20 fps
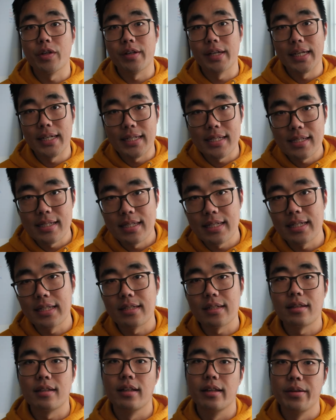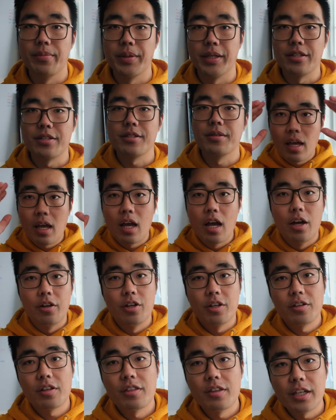you exceed the limit.
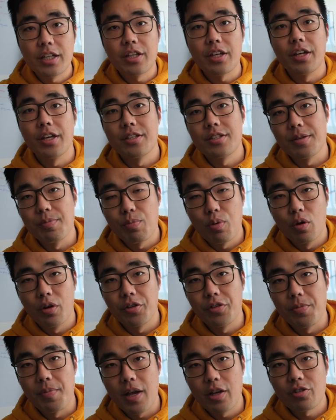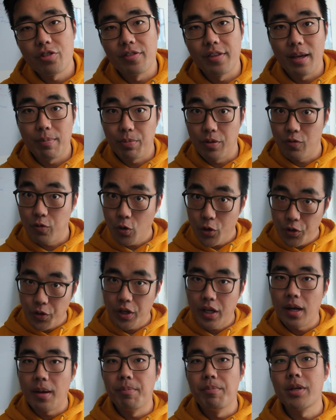Another thing is important to mention that before you
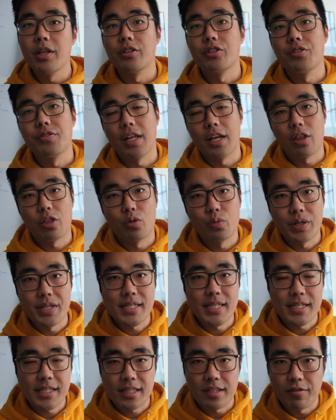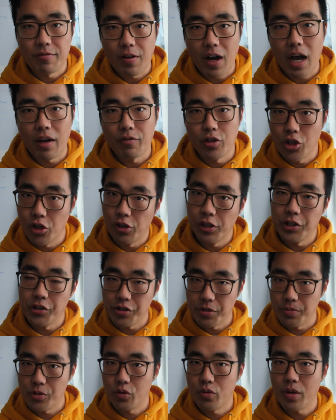commit to that 365 yearly
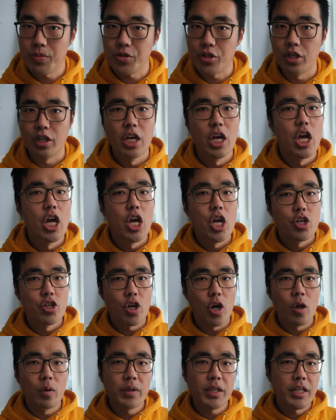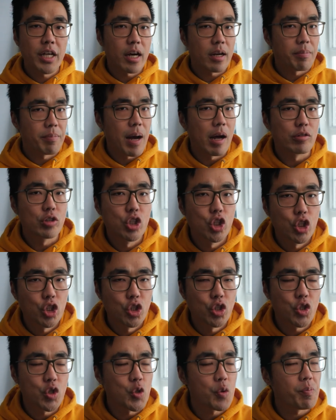subscription, you only got about
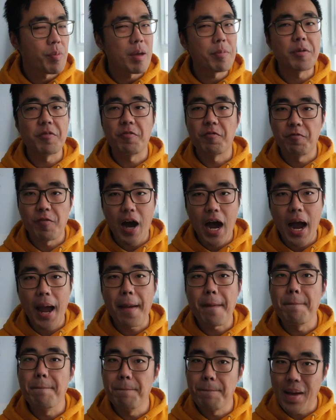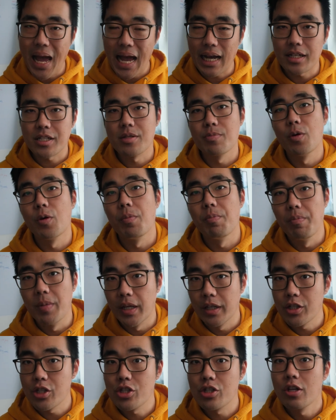2, maybe 5 maximum
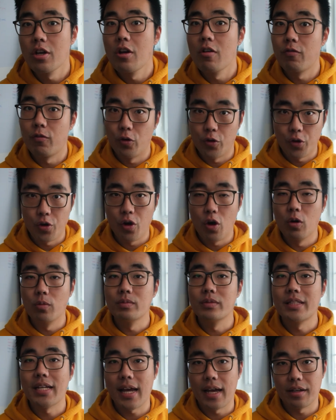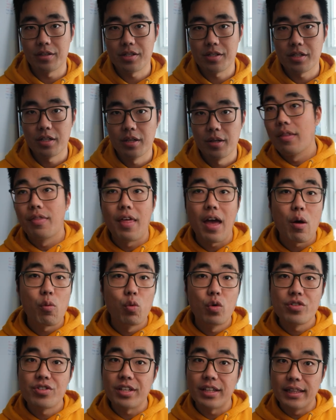minutes for your own test. That
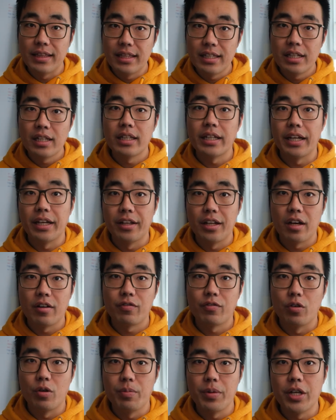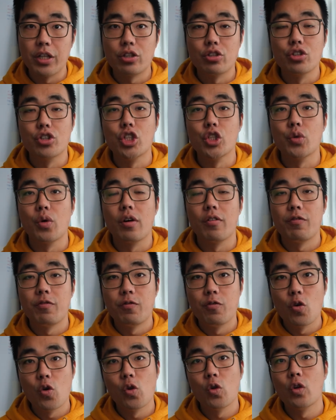wasn't nearly enough for me to do a
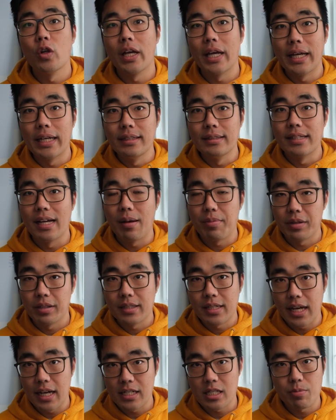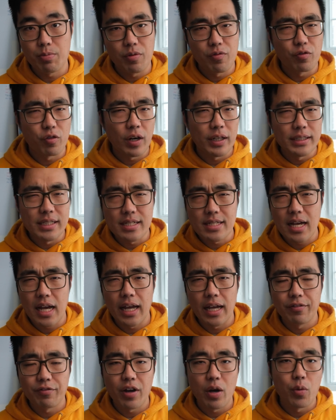full in-depth test before I
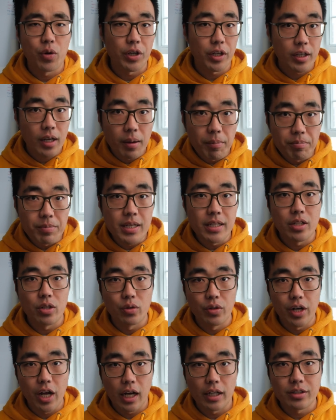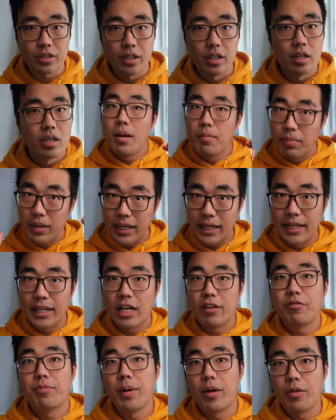decide if I want to commit or not. But
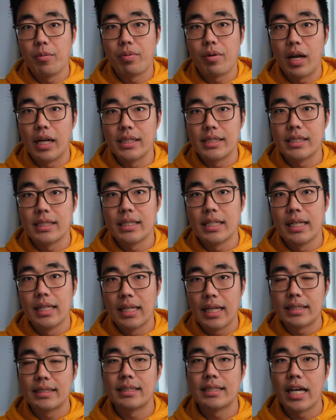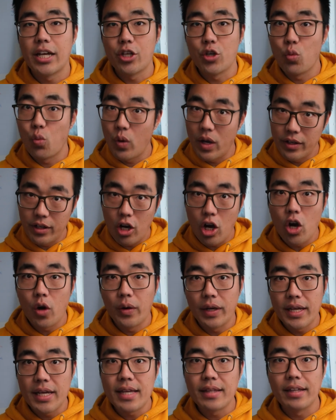enough about the price. Let's say you went
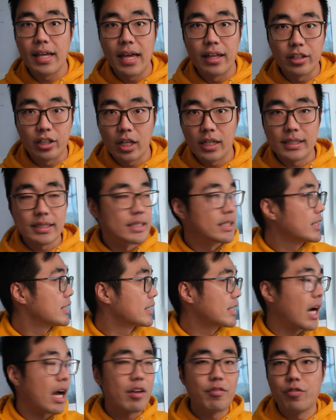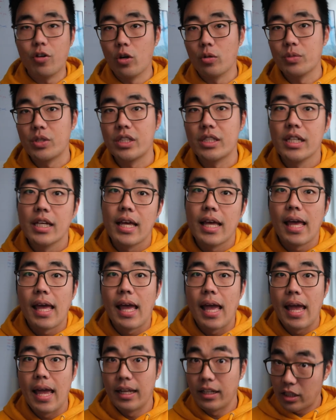all in and got 6 iPhones
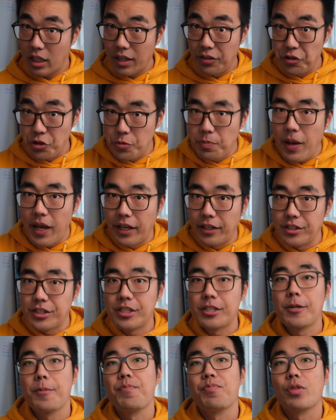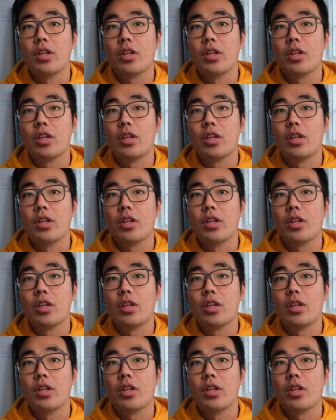and got the space.